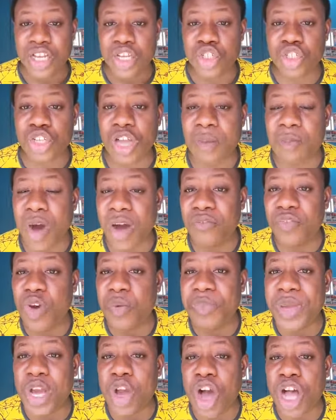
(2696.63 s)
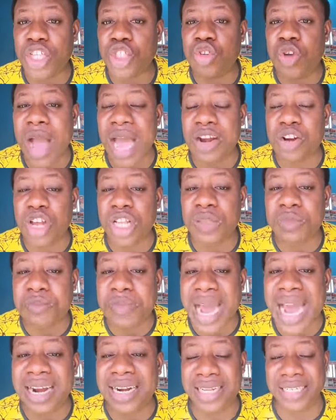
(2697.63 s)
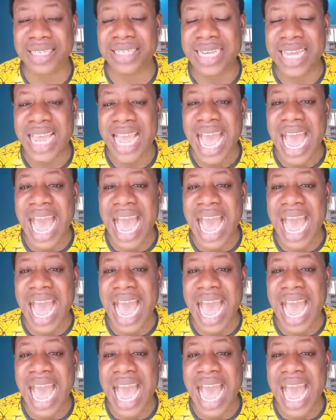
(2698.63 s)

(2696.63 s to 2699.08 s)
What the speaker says: Some of you, because you are not married